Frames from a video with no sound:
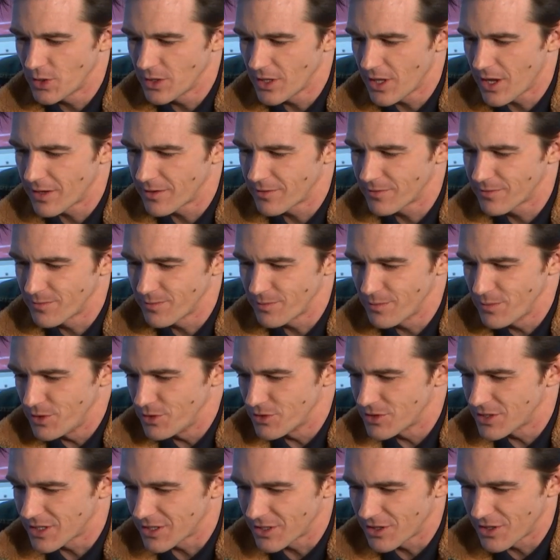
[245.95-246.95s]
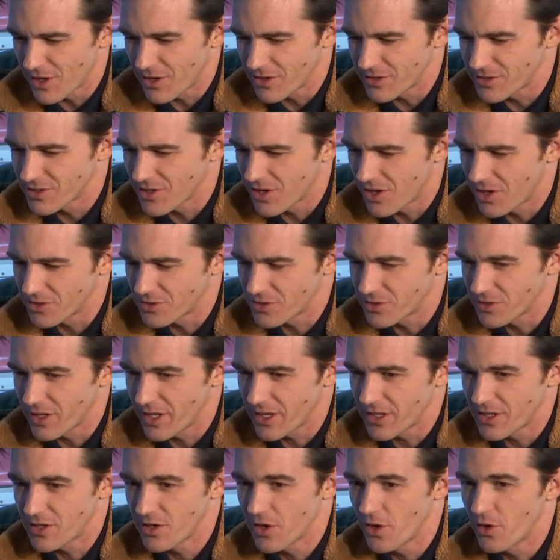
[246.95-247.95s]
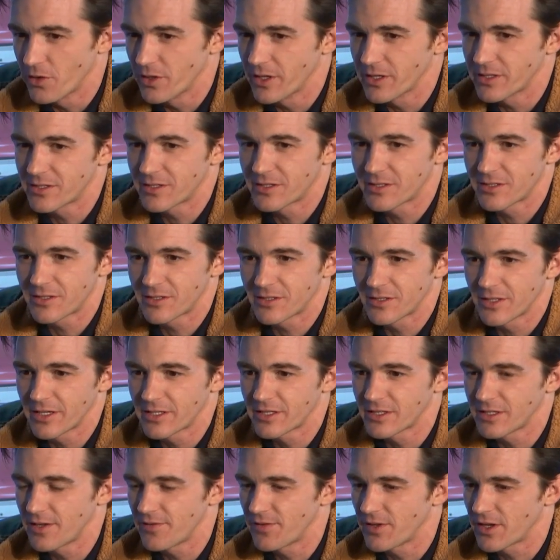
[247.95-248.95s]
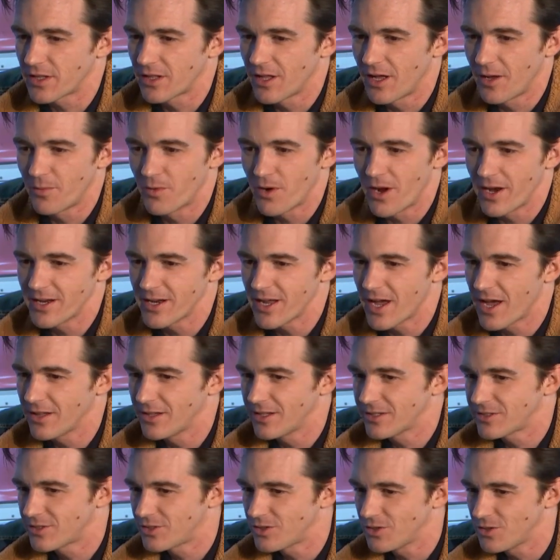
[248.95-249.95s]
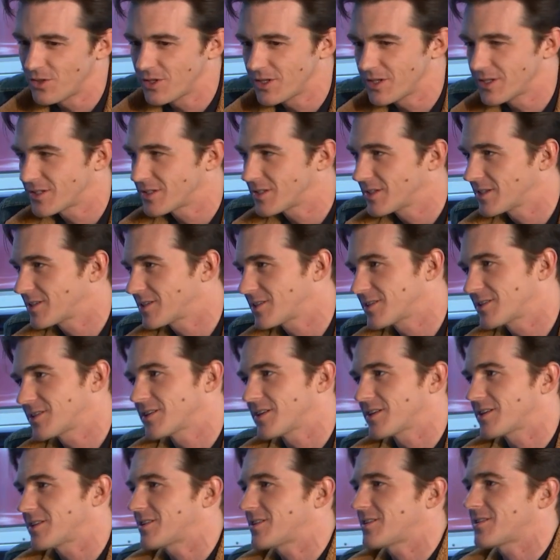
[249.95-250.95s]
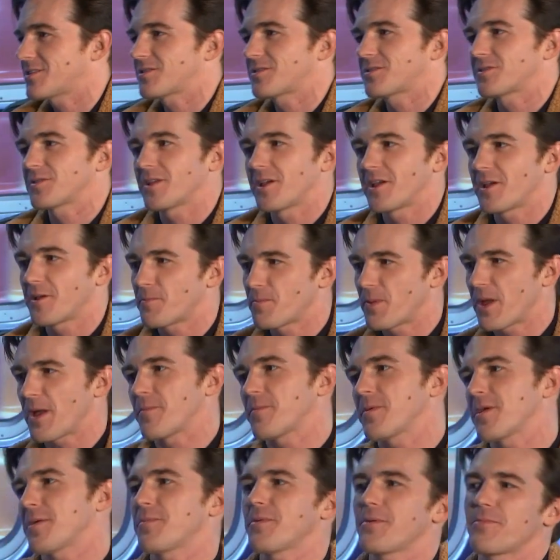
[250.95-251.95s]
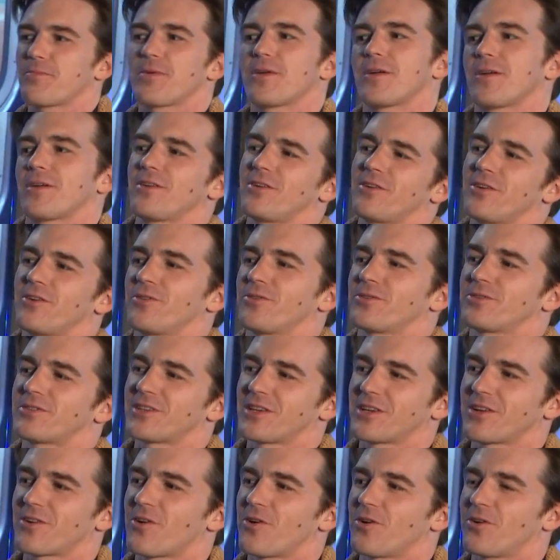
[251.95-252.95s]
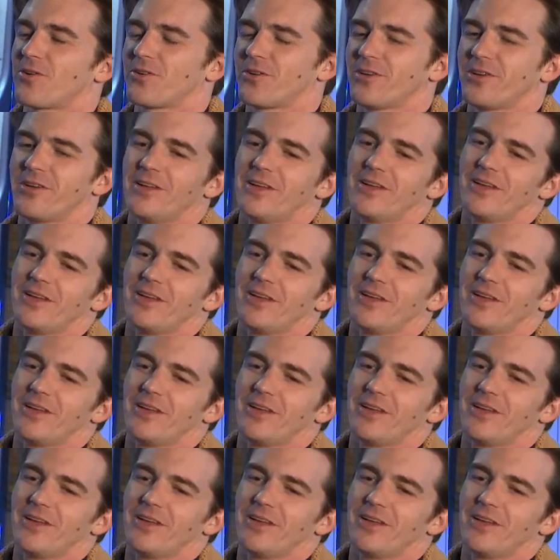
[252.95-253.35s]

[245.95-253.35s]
a lot of music and a lot of songs are like, yo, let's leave the club right now, let's do this, let's like bam, bam, bam, bam, you know, it's like all,